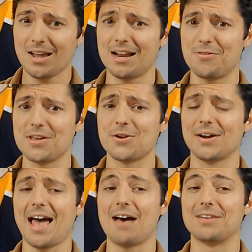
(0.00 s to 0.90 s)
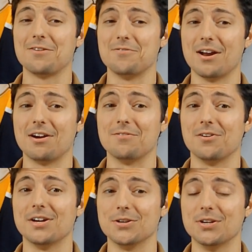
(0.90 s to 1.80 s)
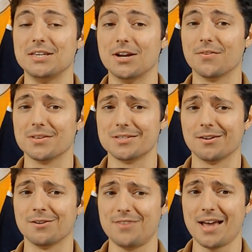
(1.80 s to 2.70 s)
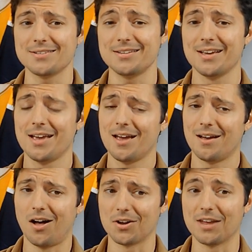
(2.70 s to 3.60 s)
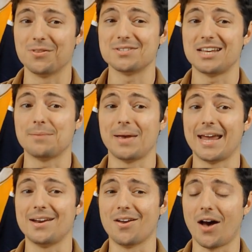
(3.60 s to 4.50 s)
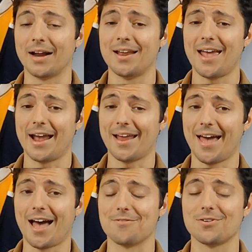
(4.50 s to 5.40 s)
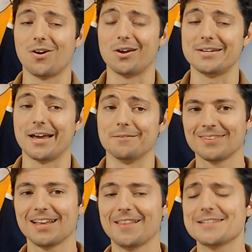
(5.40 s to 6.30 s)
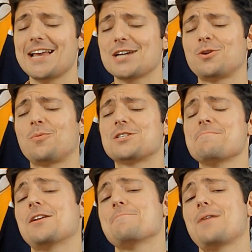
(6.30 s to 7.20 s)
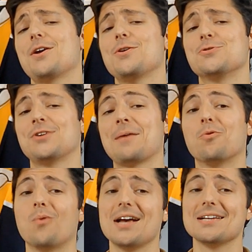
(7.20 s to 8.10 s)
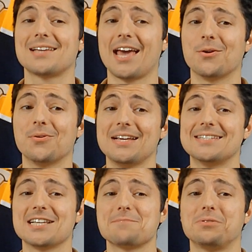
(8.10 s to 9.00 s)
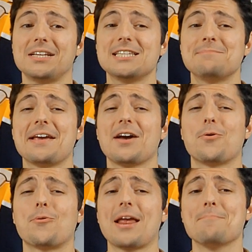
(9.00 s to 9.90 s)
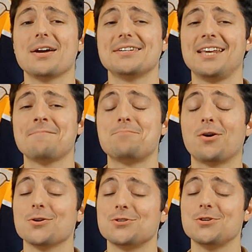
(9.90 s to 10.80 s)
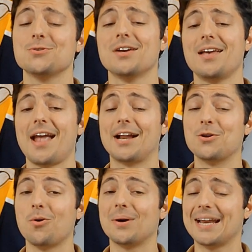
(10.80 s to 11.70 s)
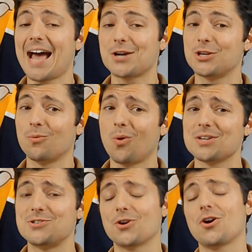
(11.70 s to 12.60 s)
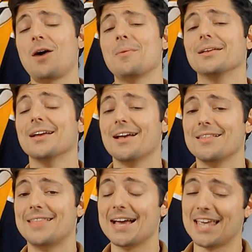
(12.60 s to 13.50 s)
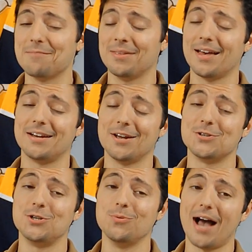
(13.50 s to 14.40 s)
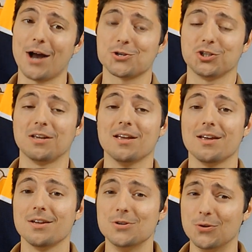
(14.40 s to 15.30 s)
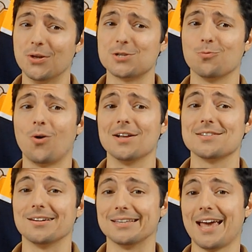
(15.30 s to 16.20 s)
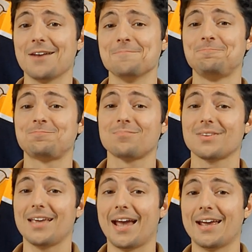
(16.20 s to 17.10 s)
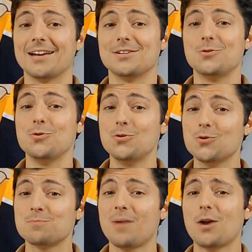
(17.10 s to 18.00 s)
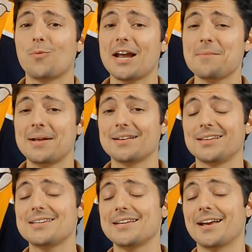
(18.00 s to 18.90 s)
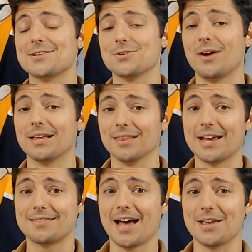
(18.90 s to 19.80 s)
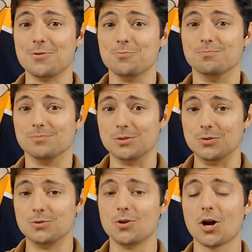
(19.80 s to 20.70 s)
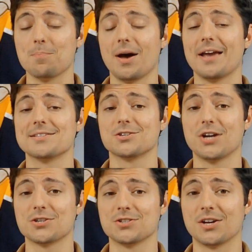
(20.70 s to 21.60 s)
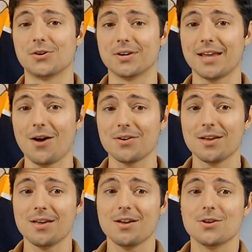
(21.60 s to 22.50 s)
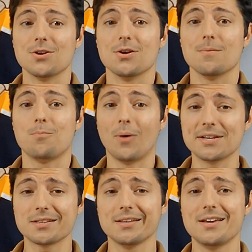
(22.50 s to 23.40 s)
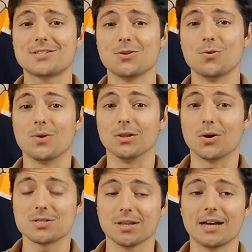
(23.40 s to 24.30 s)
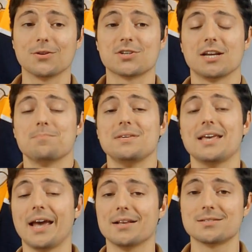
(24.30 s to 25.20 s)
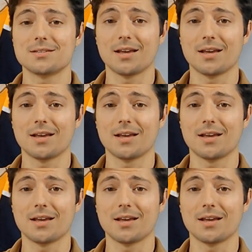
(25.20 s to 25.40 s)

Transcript: and I think you're going to have a very good year this year in fantasy. I'll give this team a 9.5 on 10. This next one was submitted by a user named Wes Henry. He says, please make a Rate My Team Part 2. And you know what? It actually was your comment that gave me the idea to actually do this once again. And you used my recommended league settings. So I like that you took my suggestions under account. Points league, so it looks like there's going to be hits